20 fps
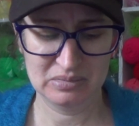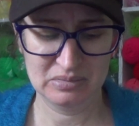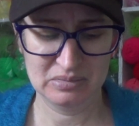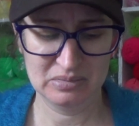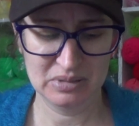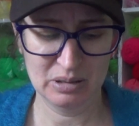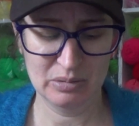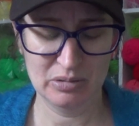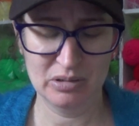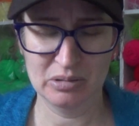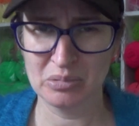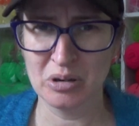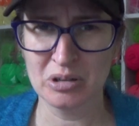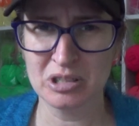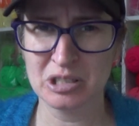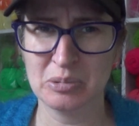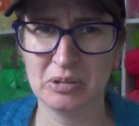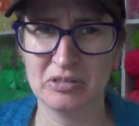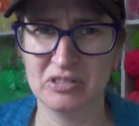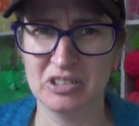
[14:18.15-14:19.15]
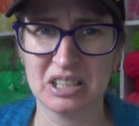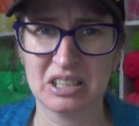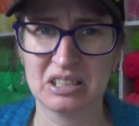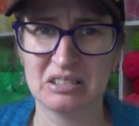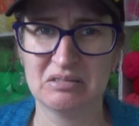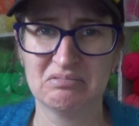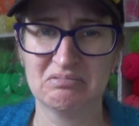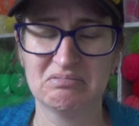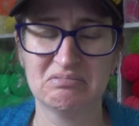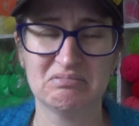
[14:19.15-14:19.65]
it reminds me of like,
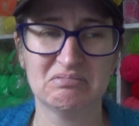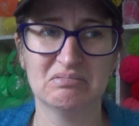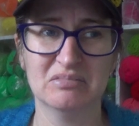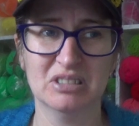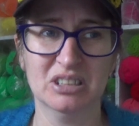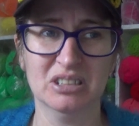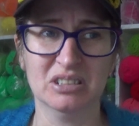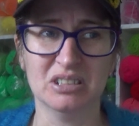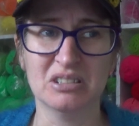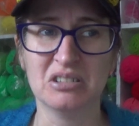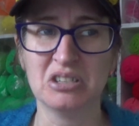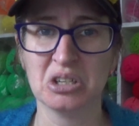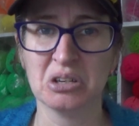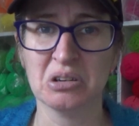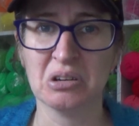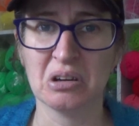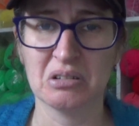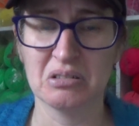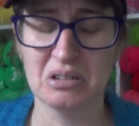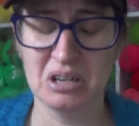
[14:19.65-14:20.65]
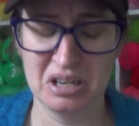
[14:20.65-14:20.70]
I don't know, dirt.